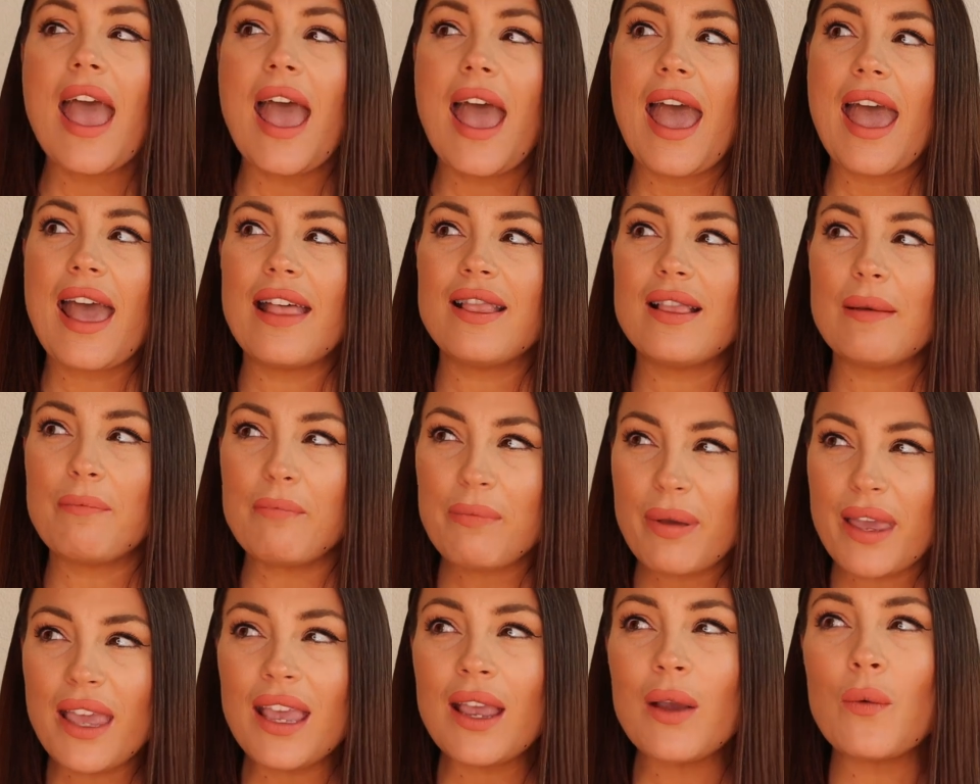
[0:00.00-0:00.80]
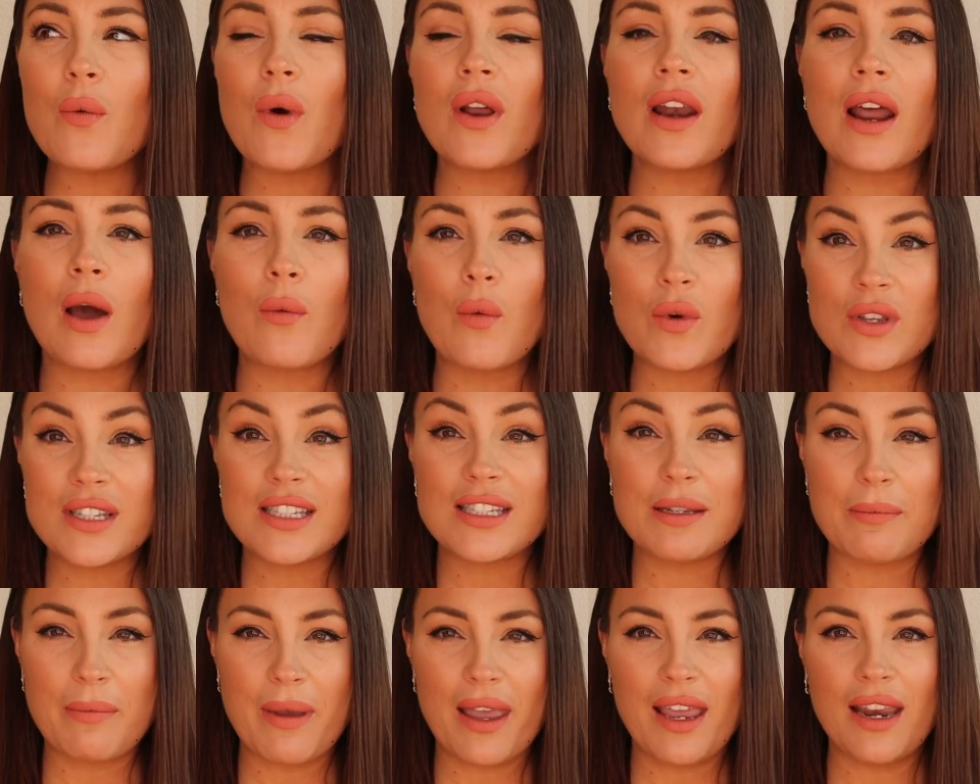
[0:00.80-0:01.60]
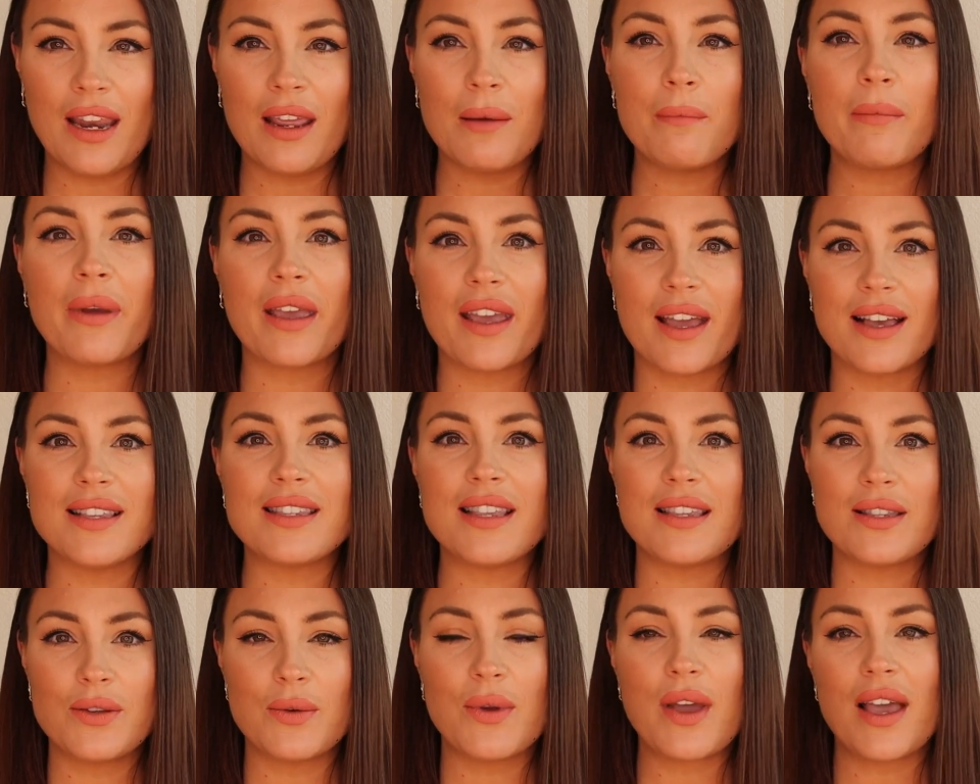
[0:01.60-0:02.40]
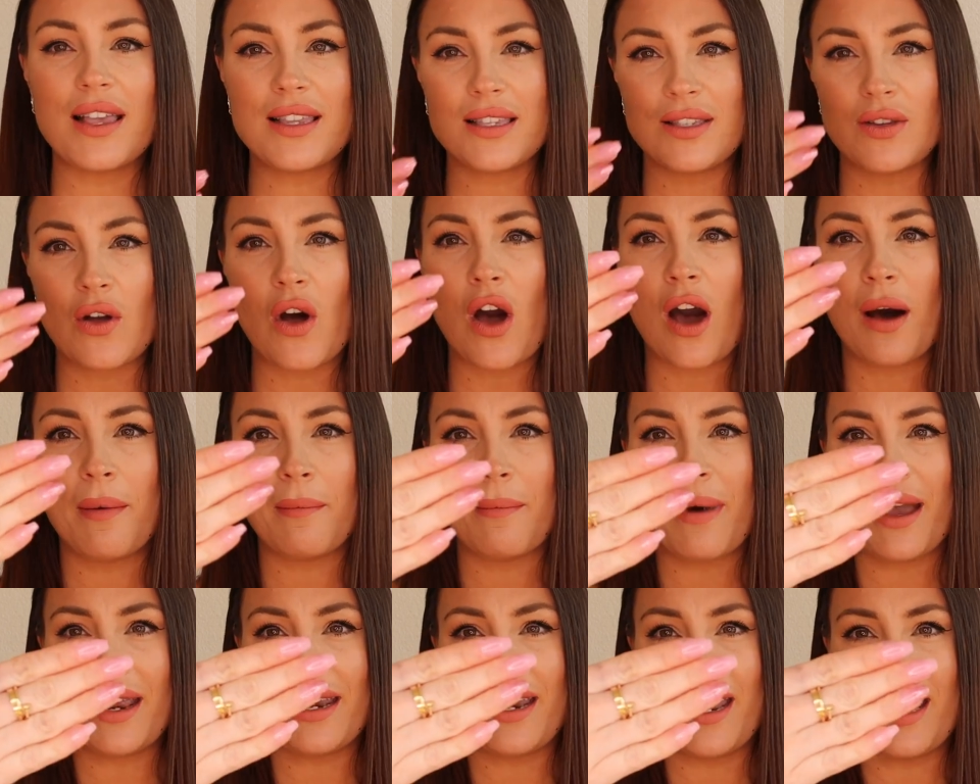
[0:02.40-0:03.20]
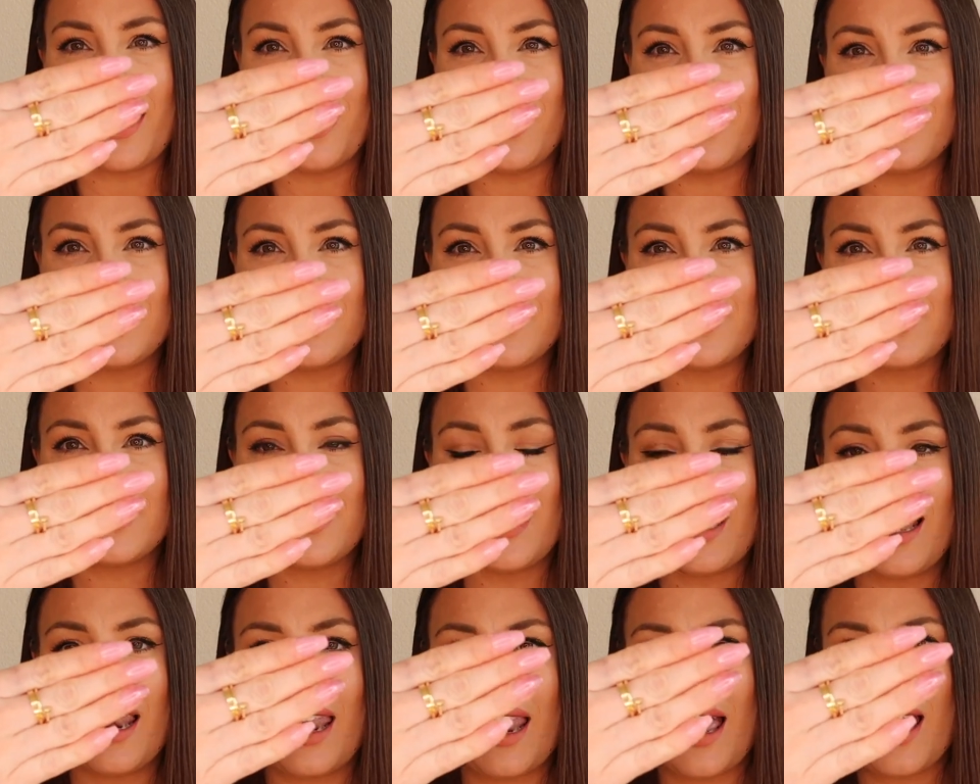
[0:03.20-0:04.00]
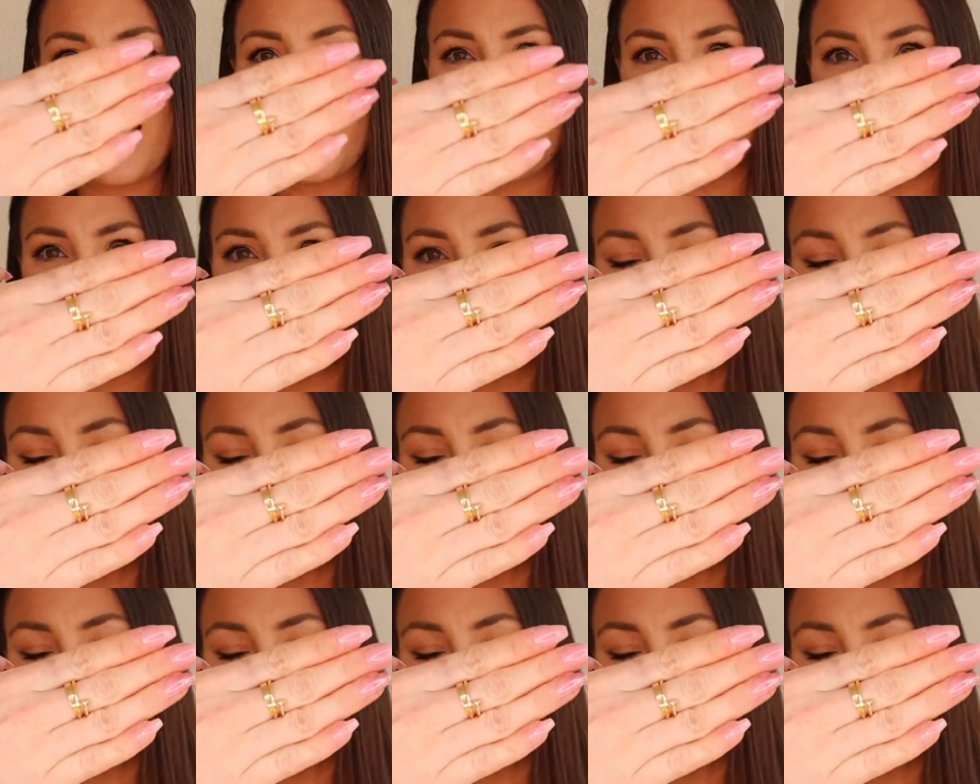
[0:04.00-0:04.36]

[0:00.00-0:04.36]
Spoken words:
And the pink one I was debating, because as you guys know, on my nails, like,